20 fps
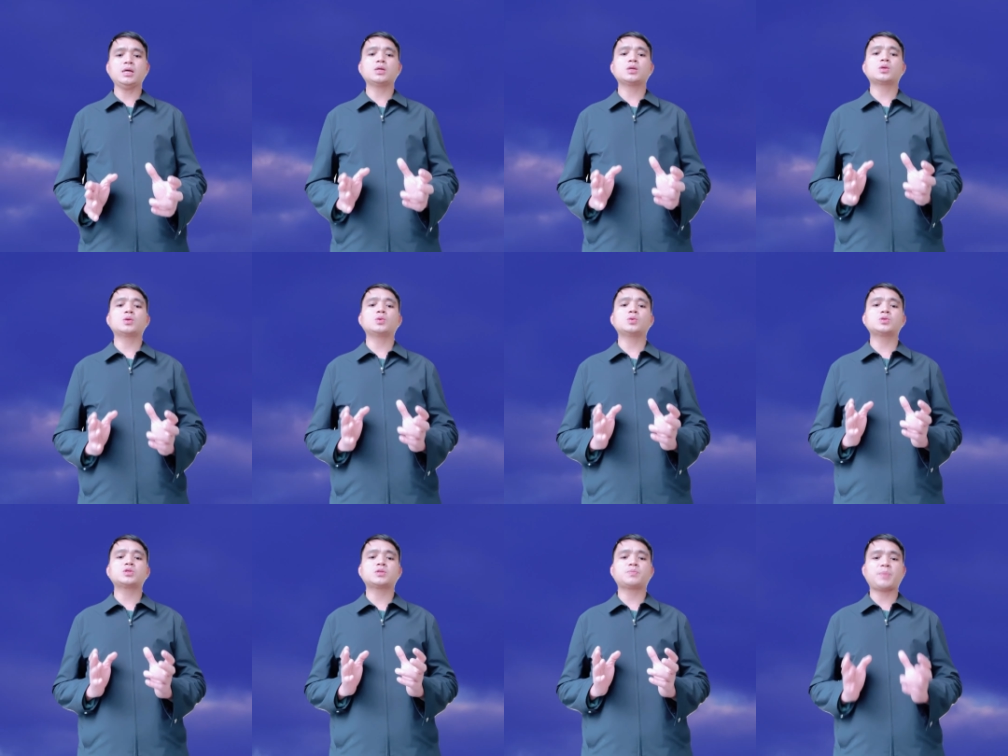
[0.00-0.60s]
to
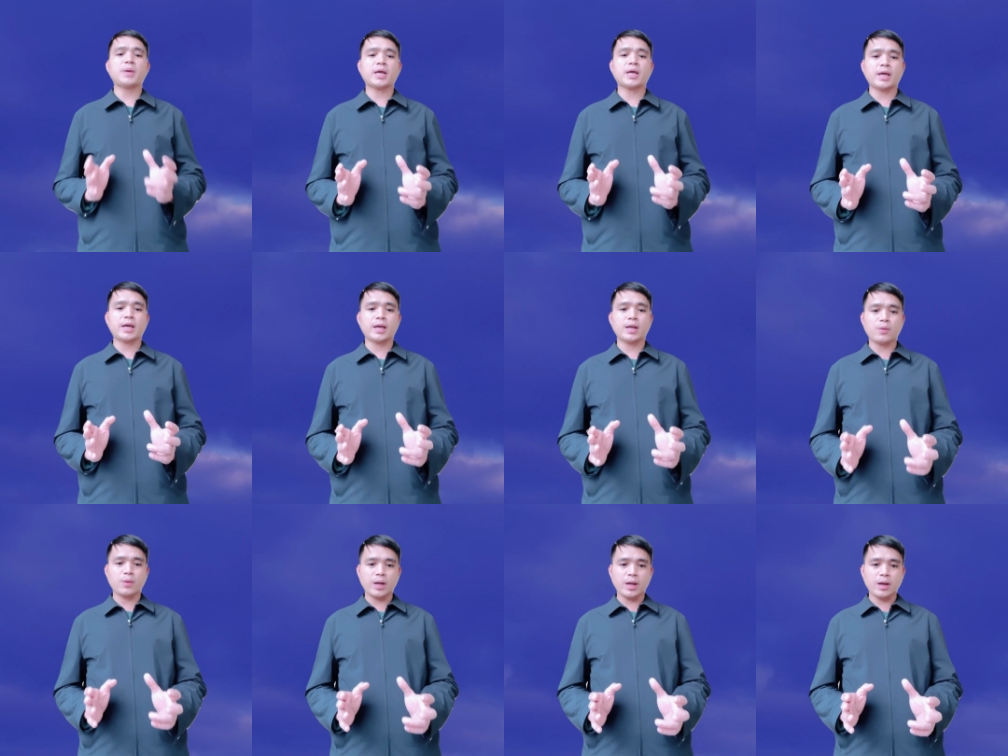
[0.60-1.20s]

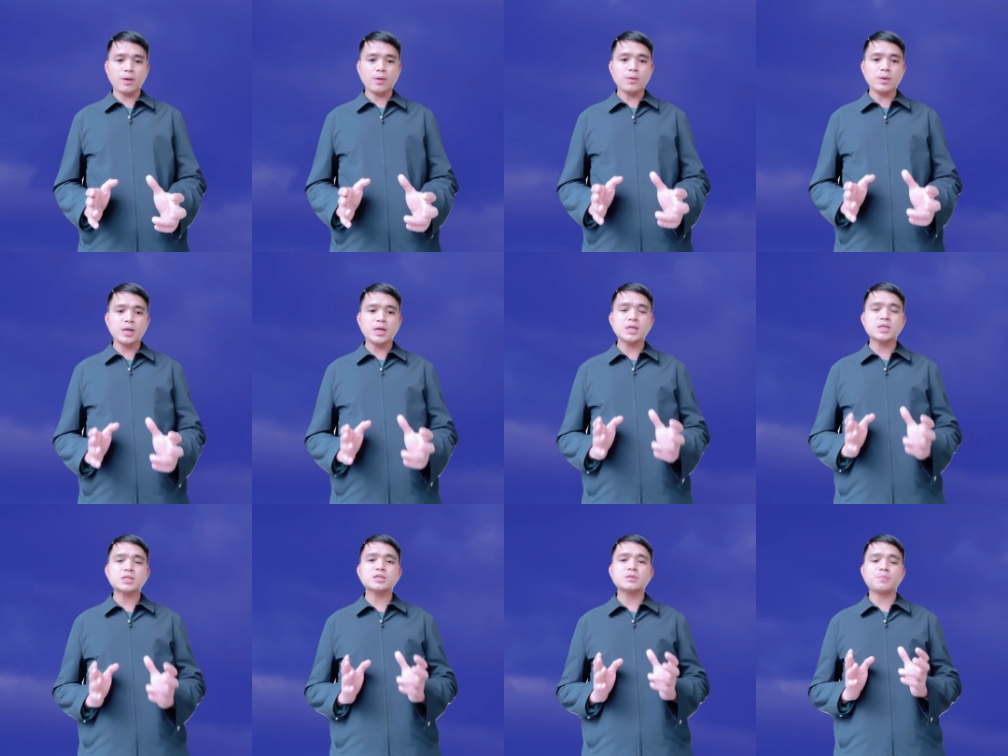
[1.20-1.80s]
speaking well
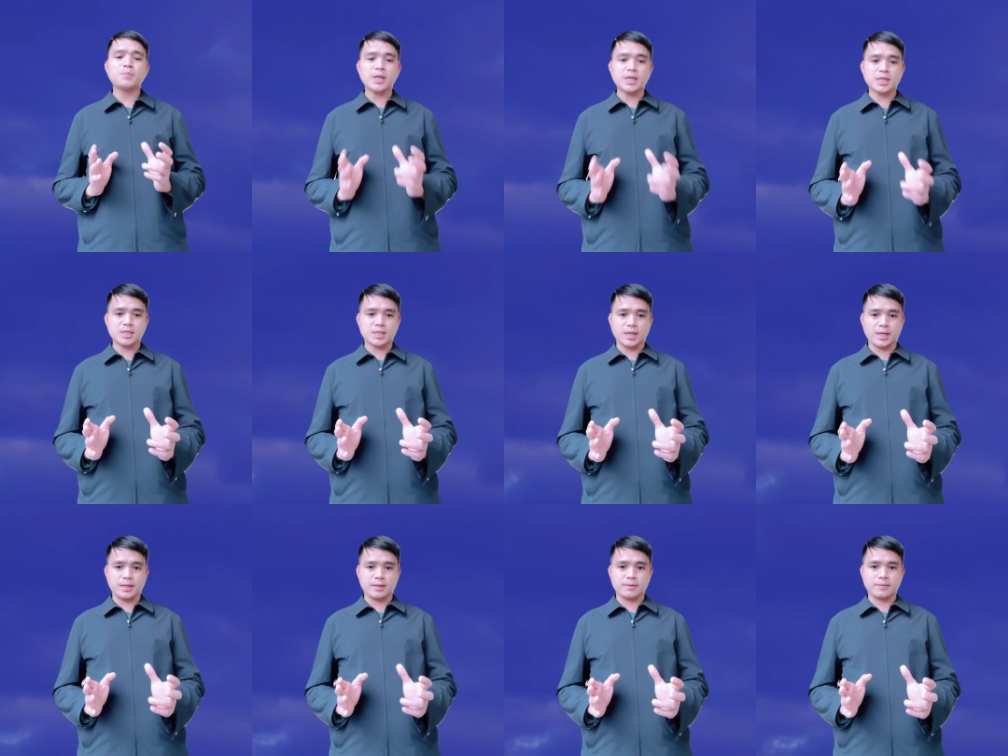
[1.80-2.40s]
is
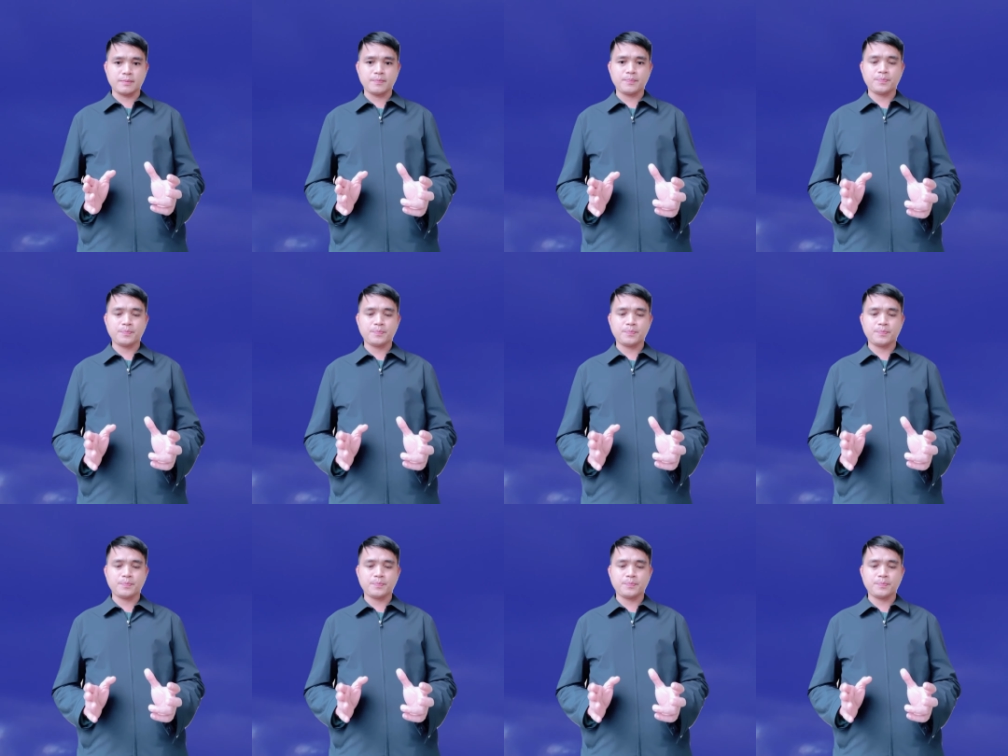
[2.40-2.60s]
speaking.